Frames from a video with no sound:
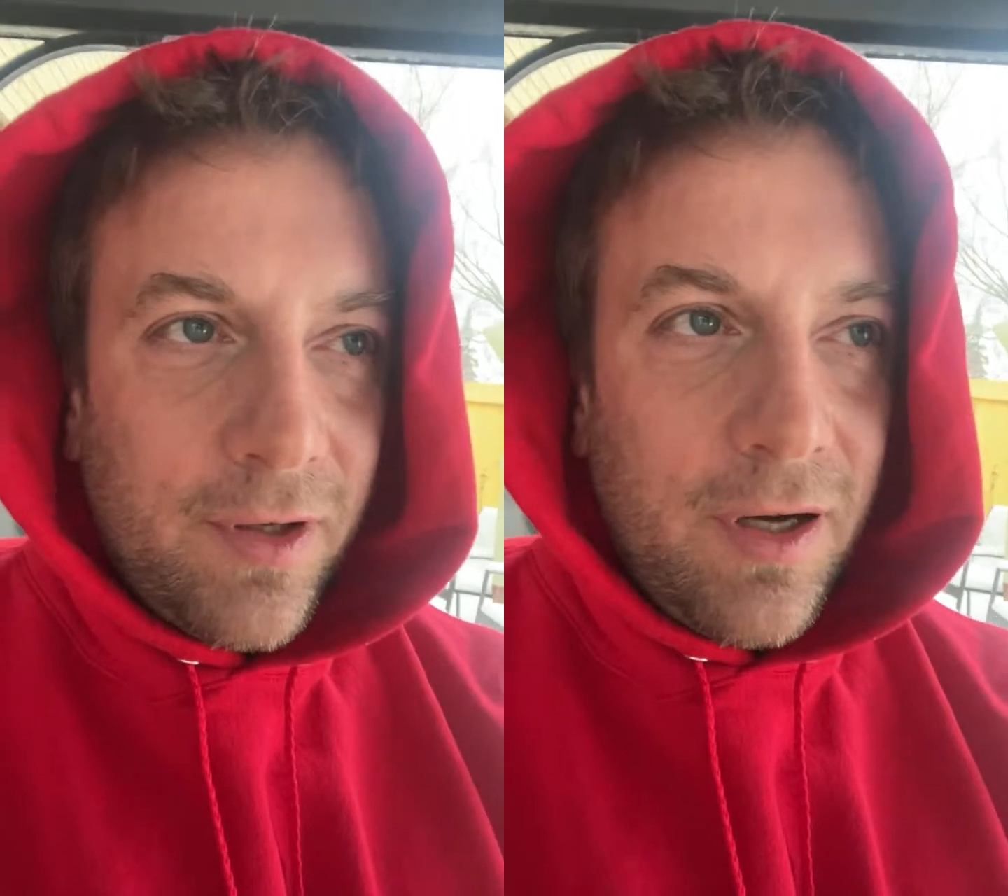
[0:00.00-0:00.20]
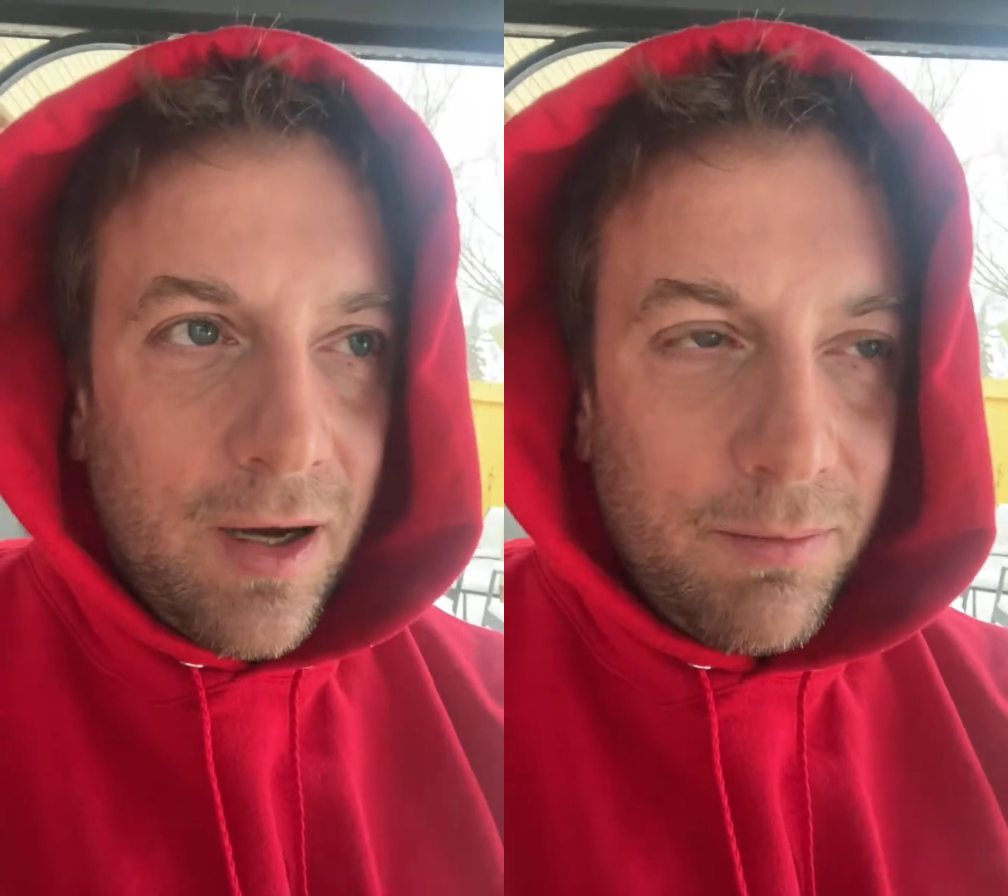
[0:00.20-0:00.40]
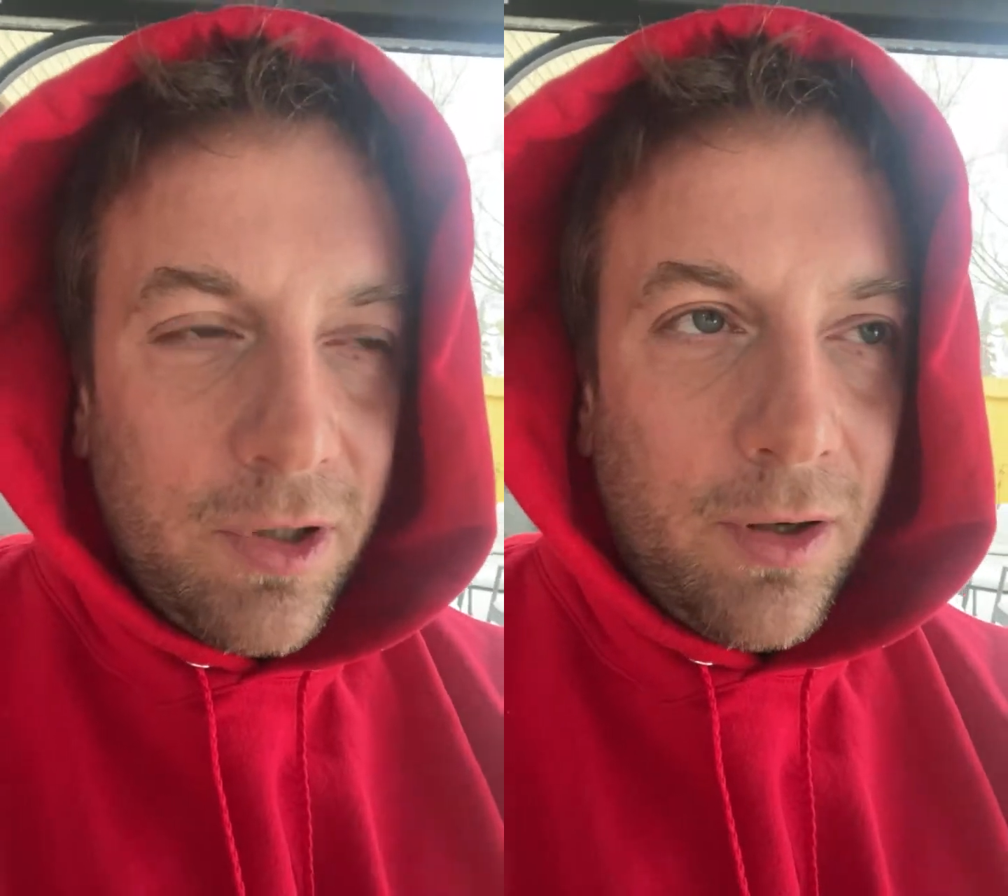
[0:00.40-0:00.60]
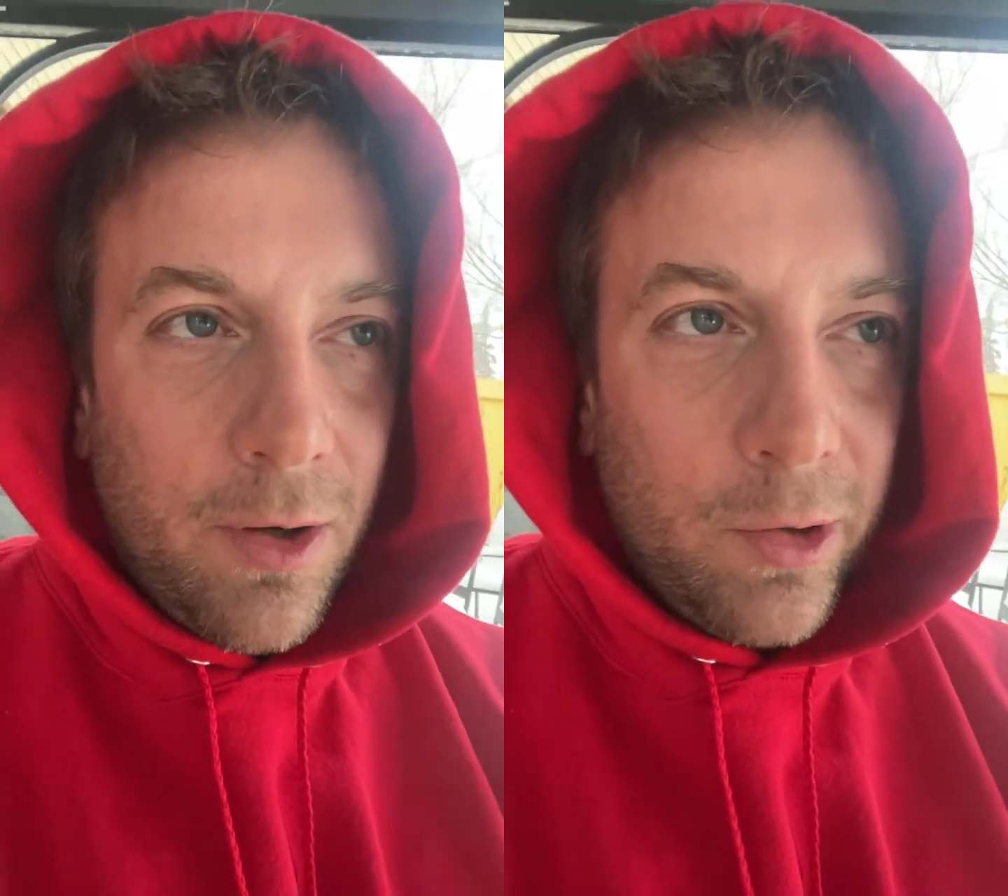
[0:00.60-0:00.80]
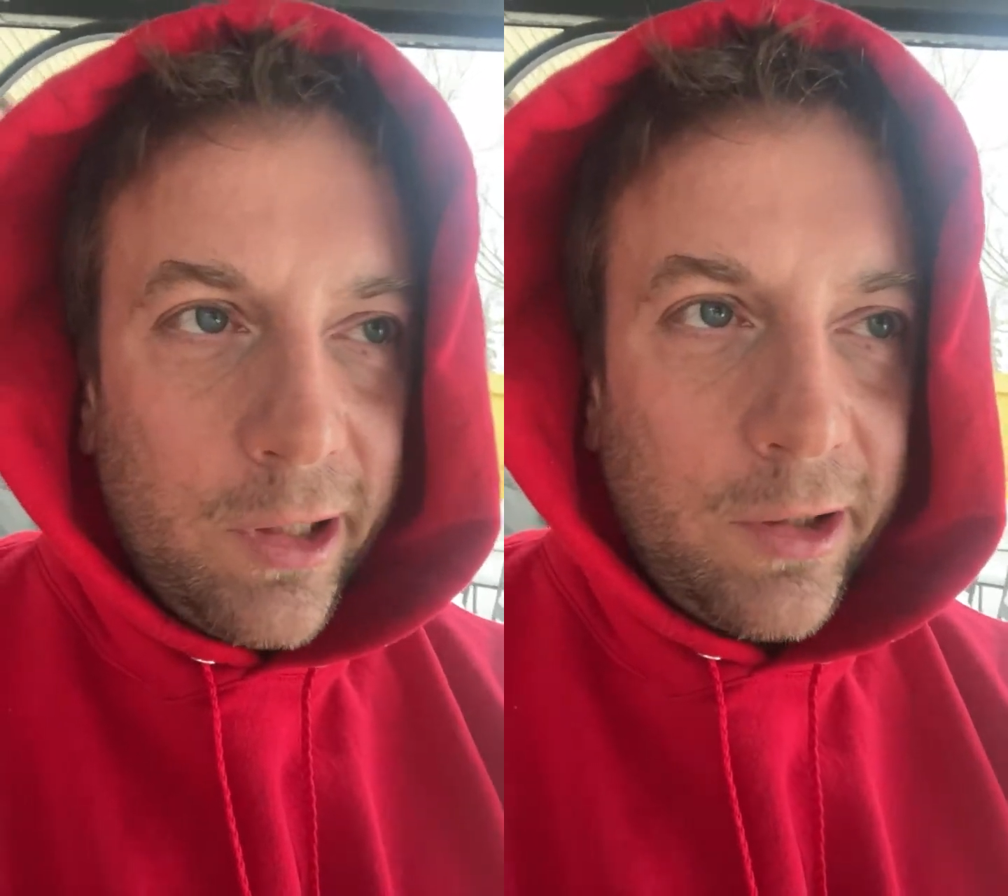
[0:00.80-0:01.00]
come
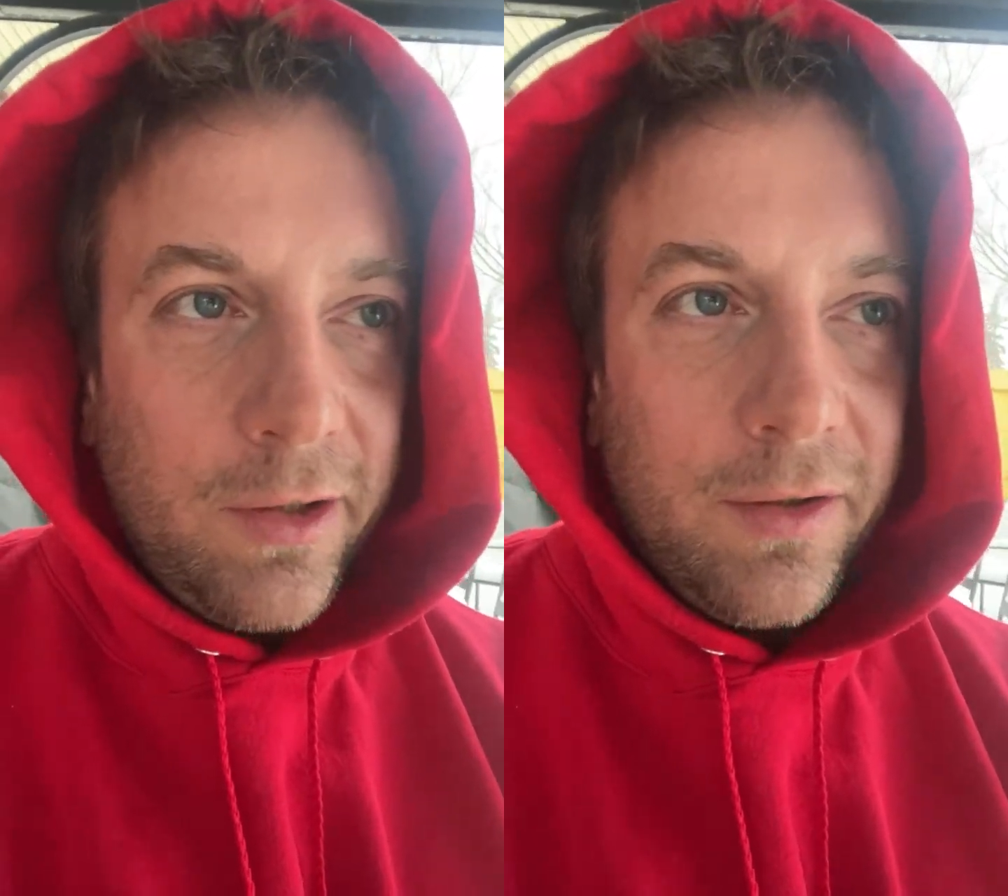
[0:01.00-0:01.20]
close